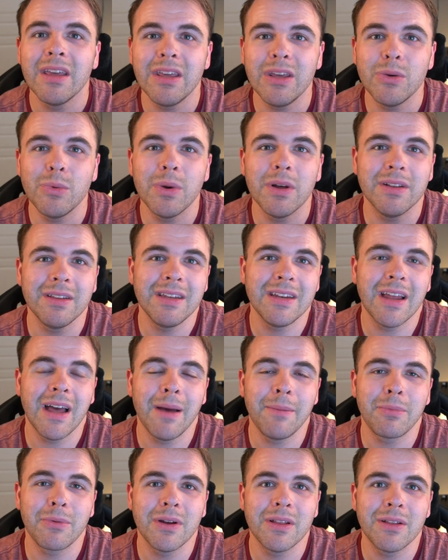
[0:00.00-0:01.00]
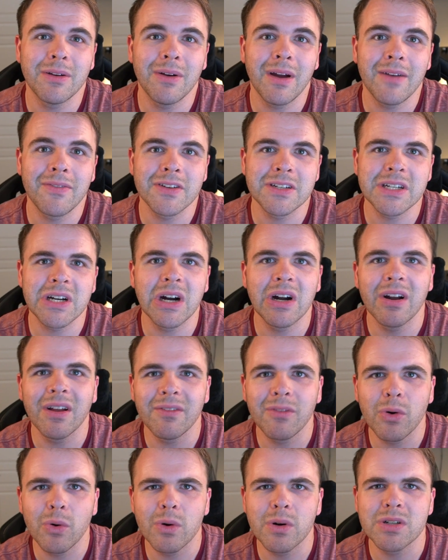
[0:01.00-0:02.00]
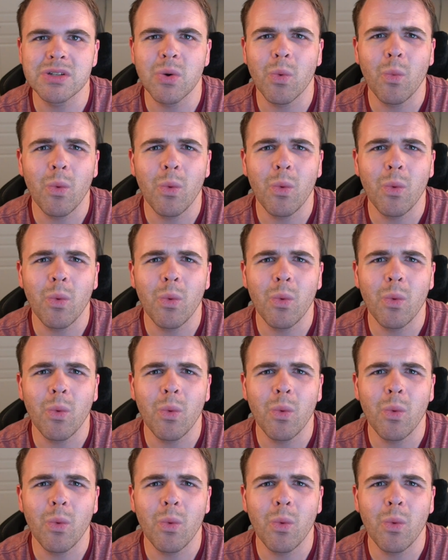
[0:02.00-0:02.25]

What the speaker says: you will need to upgrade the graphics card. Of course,